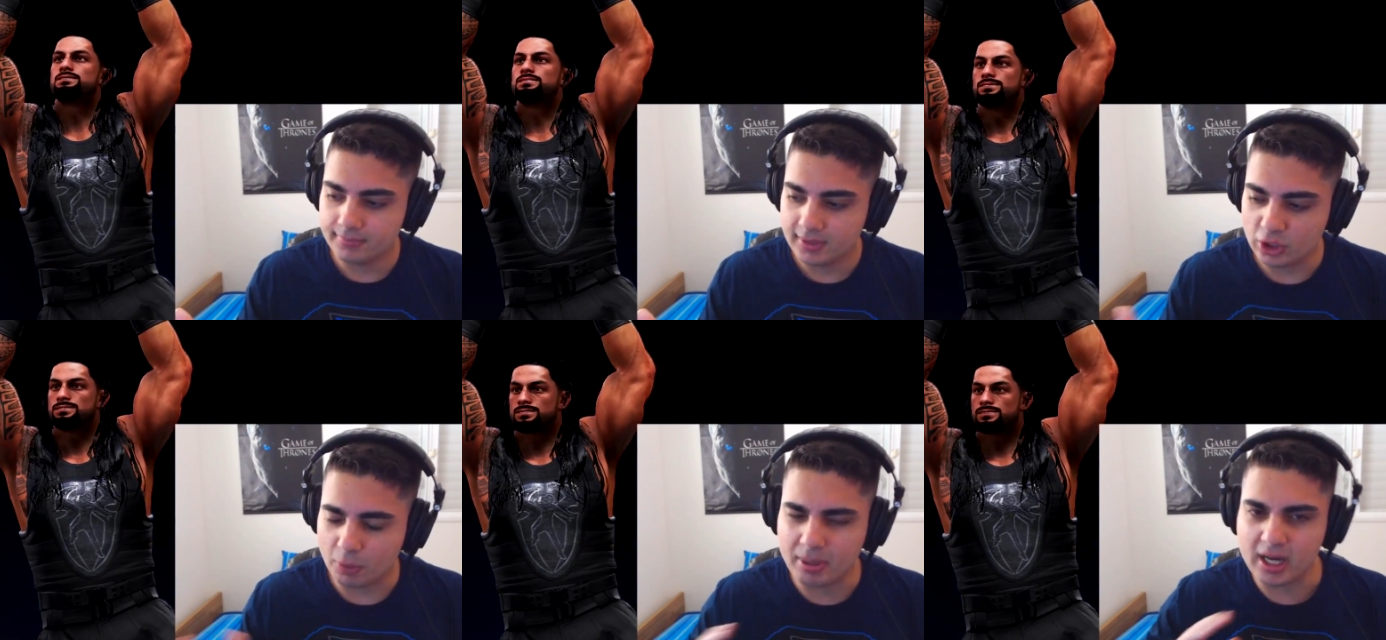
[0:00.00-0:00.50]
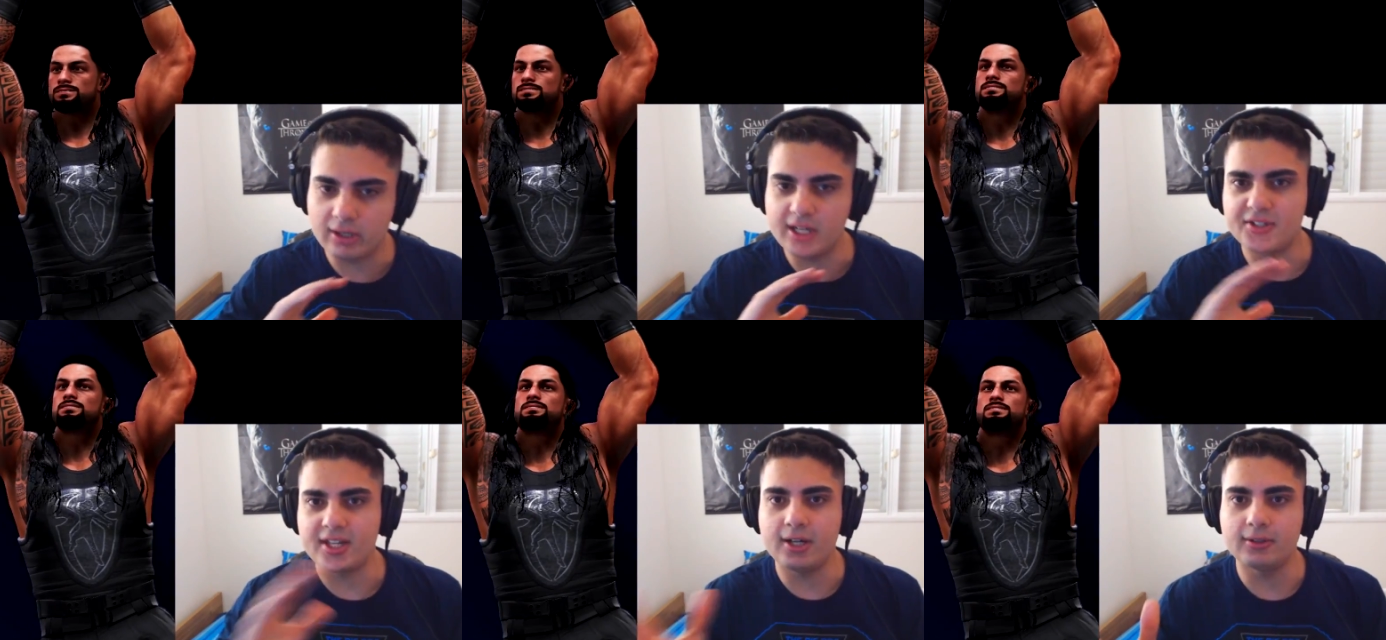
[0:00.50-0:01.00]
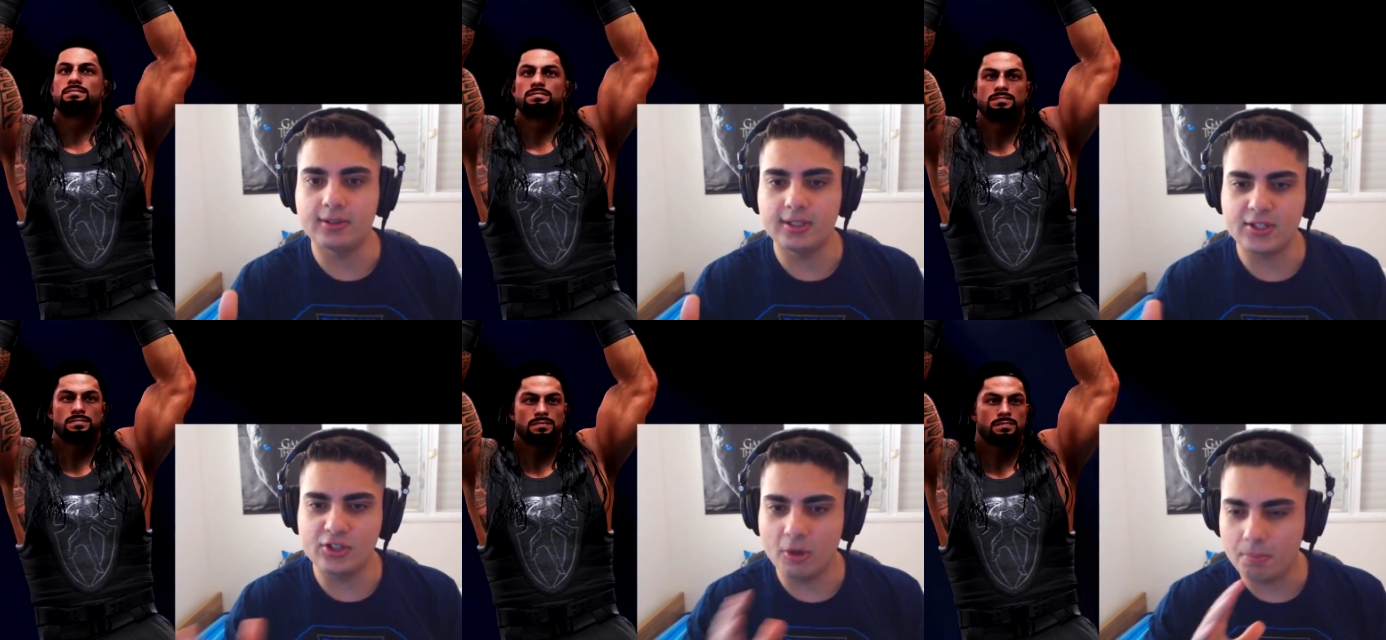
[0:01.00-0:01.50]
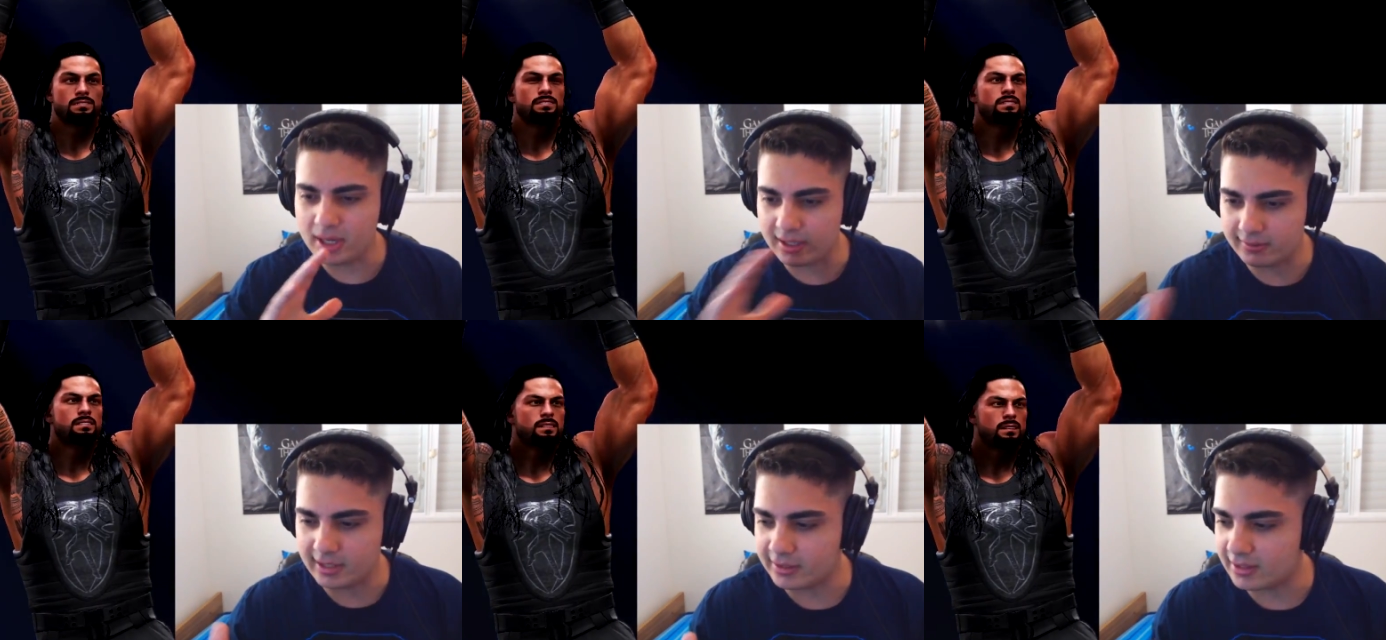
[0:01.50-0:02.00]
Speaker 1: your power is out. There's no power
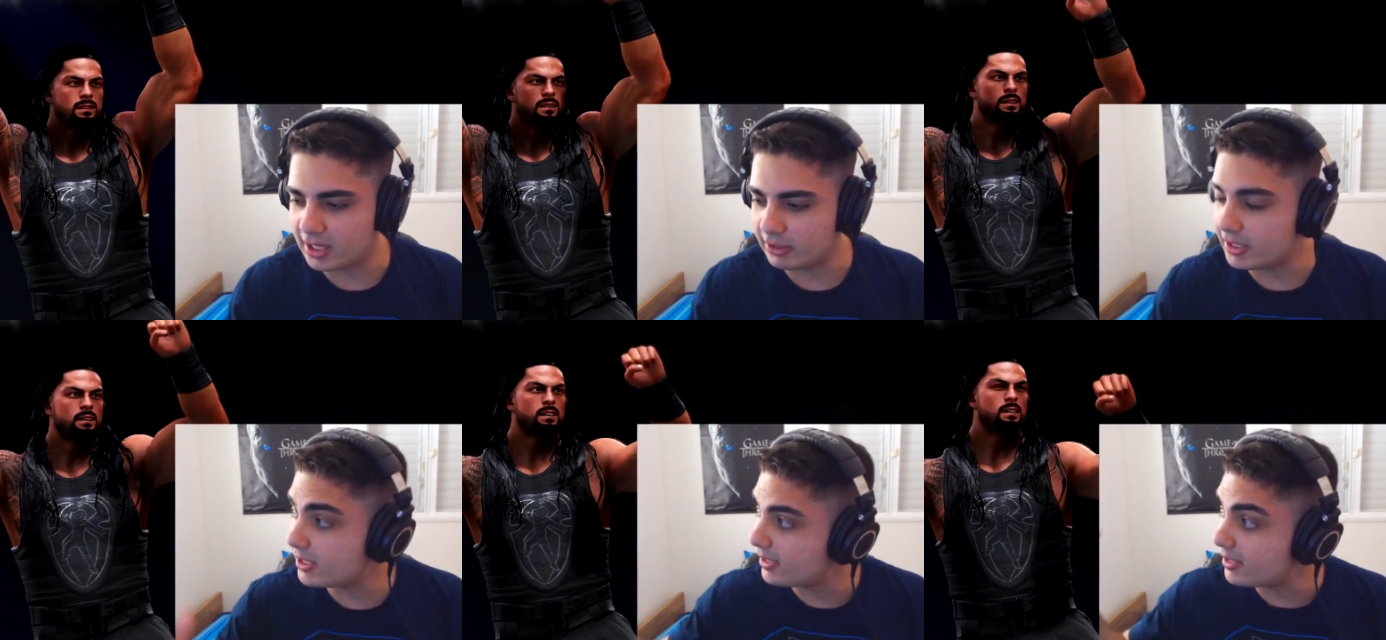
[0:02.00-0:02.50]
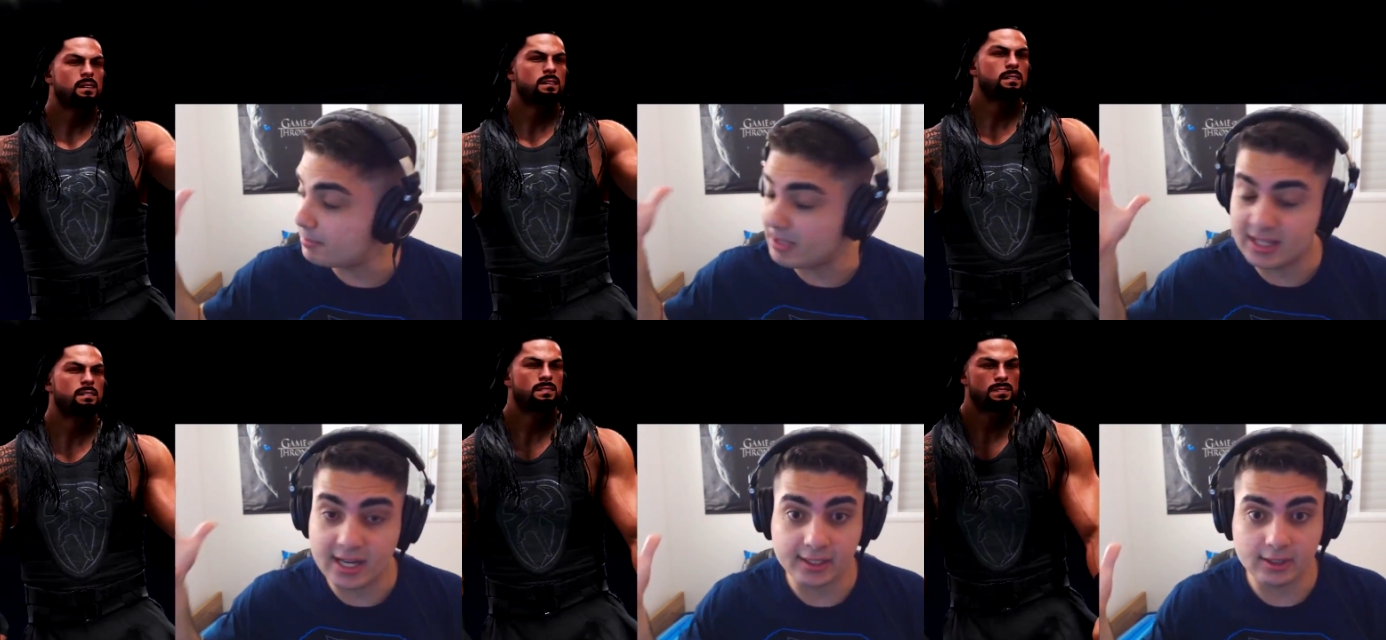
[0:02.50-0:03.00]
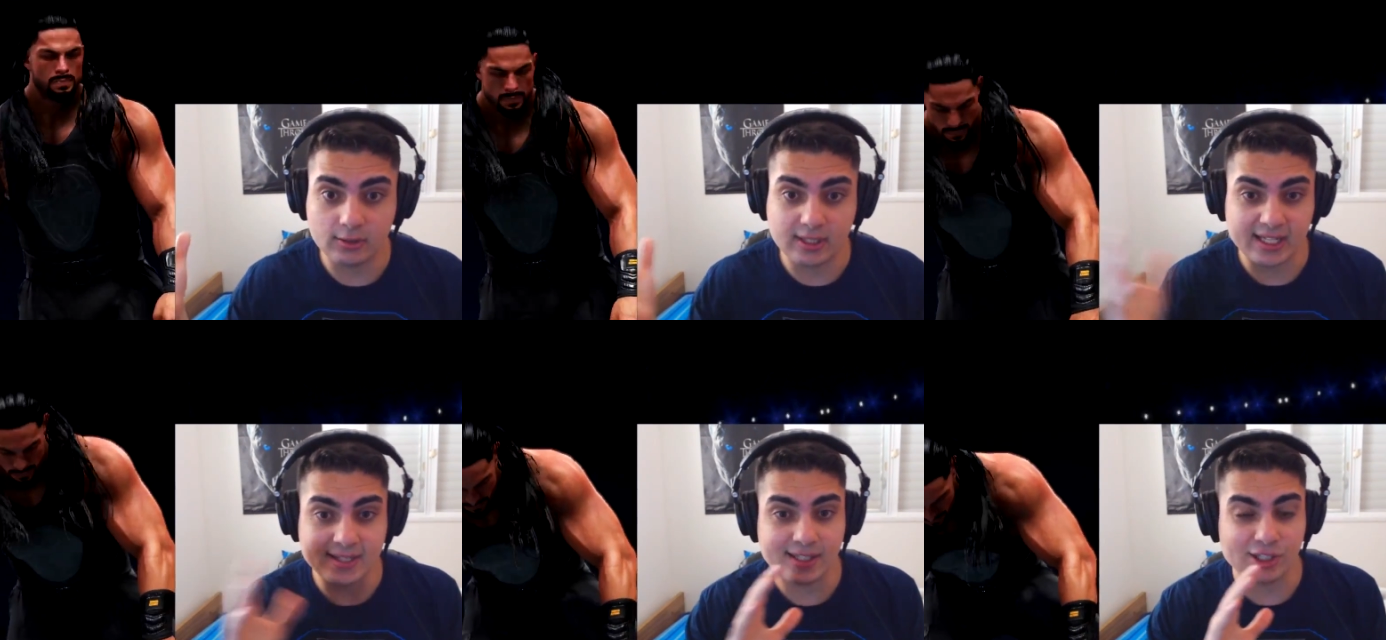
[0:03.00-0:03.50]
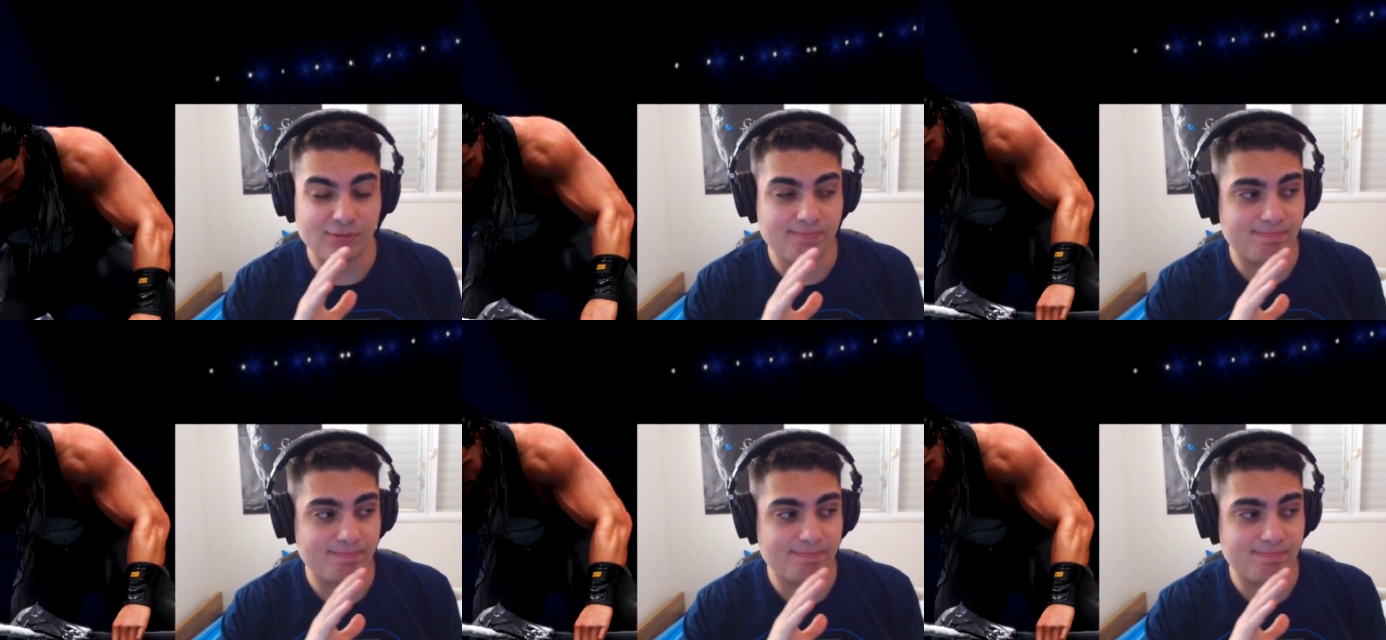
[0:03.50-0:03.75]
right now, and it's it's midnight. You can't see